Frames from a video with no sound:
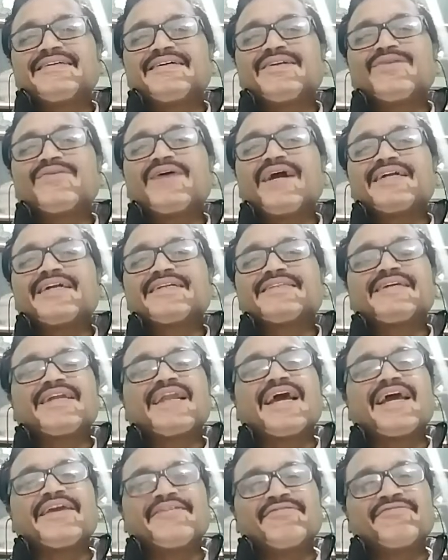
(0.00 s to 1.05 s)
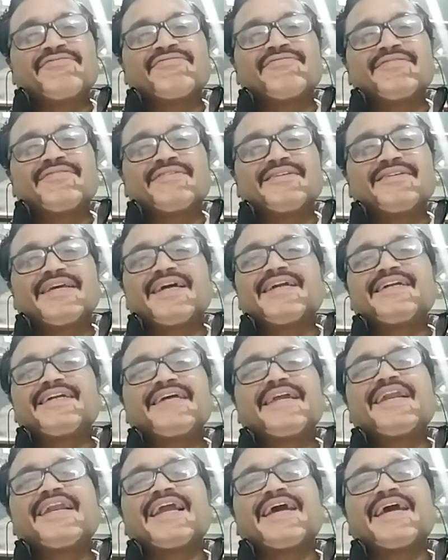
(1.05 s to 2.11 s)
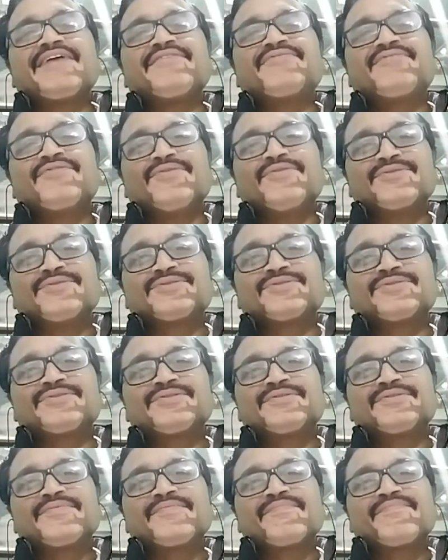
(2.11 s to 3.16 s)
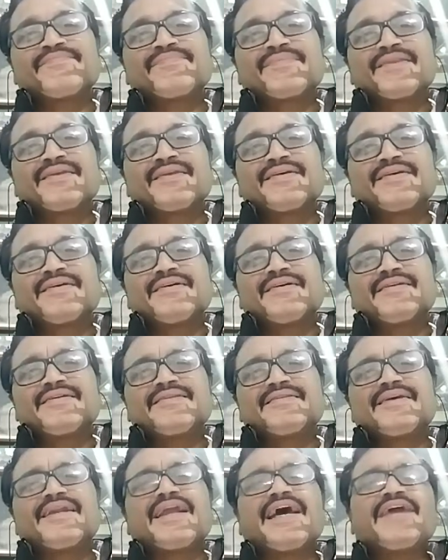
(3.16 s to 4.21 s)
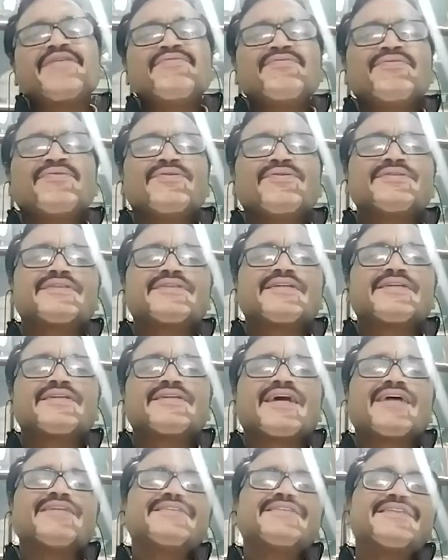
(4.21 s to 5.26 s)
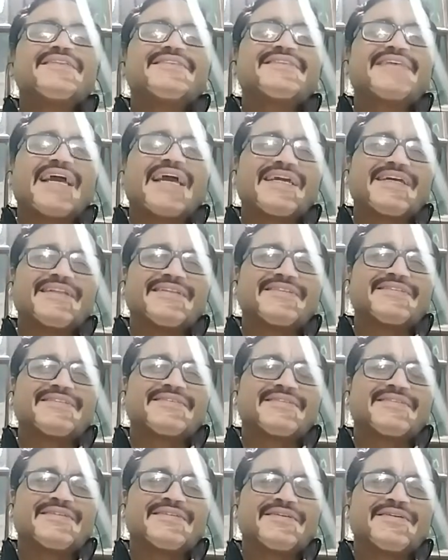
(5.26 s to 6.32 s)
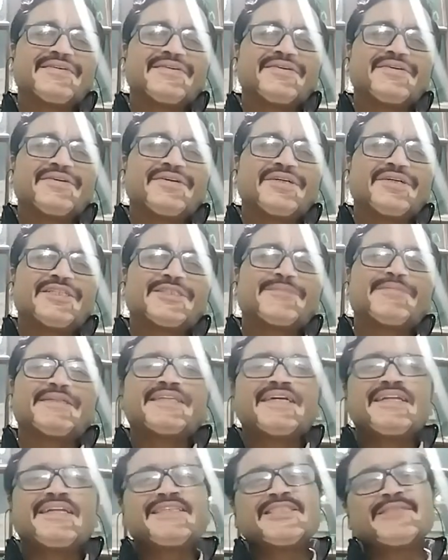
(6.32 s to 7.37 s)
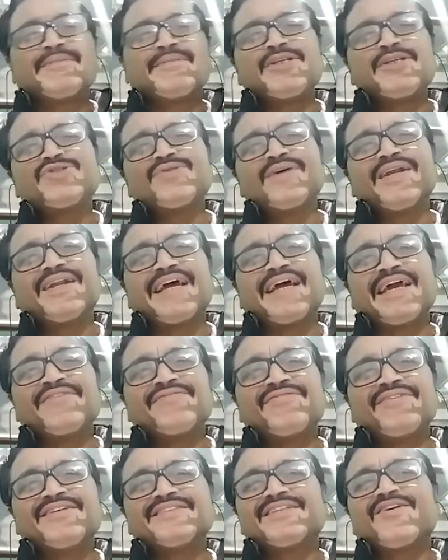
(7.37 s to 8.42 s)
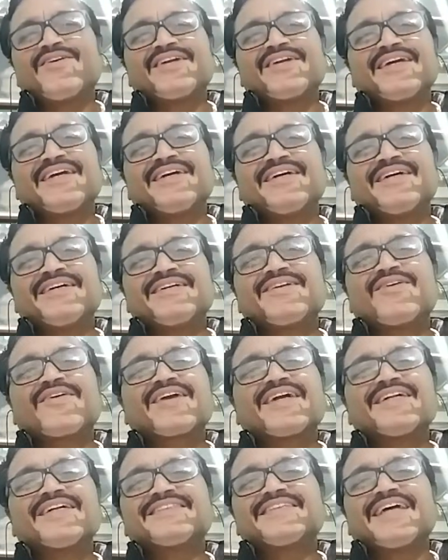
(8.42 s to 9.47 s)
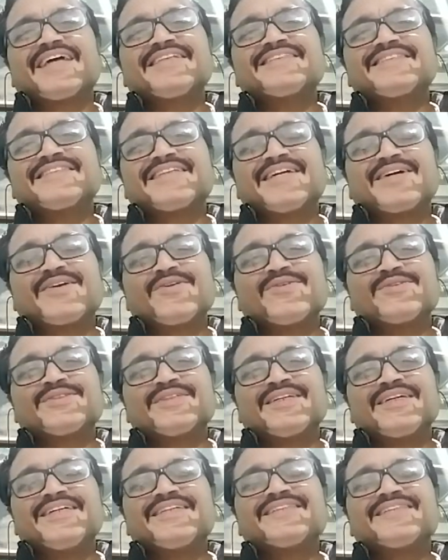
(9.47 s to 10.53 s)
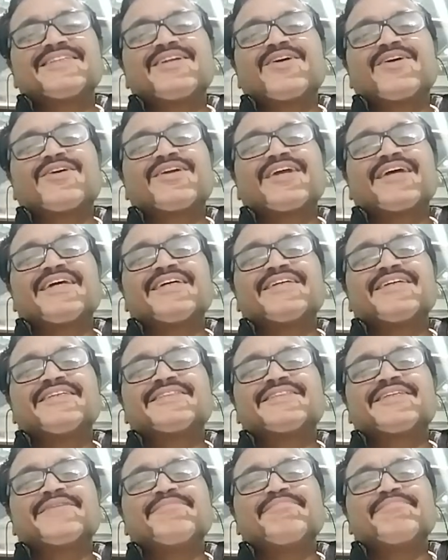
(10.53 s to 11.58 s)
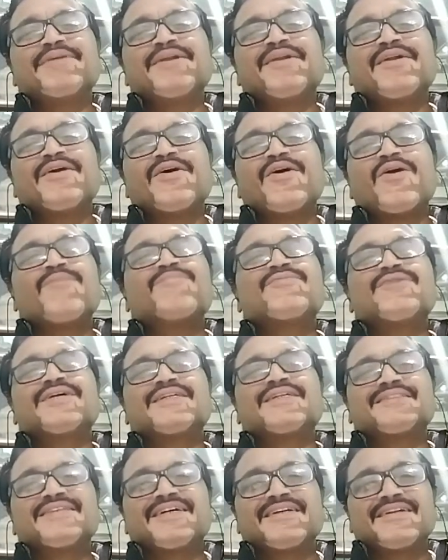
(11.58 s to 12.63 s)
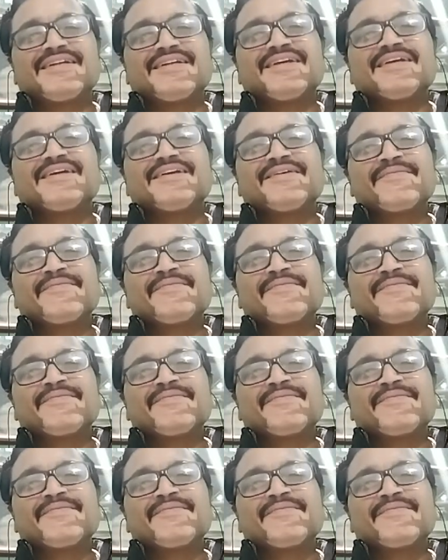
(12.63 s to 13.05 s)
look at the life, the entire life force. The life force runs in cycles. Especially spiritual life is not a rocket science technology. It is not a simple upward journey.